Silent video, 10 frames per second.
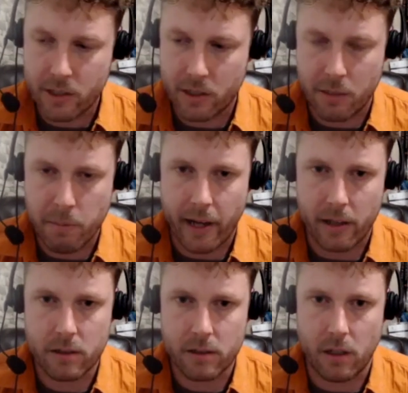
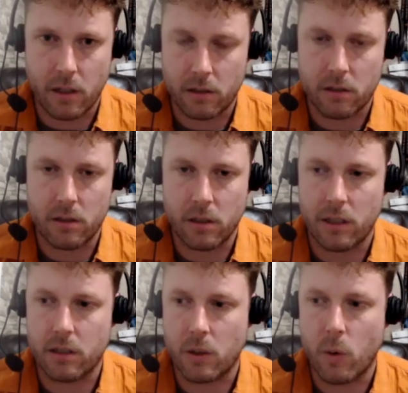impacts on
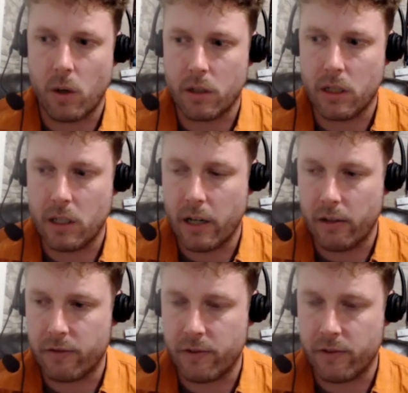the quality of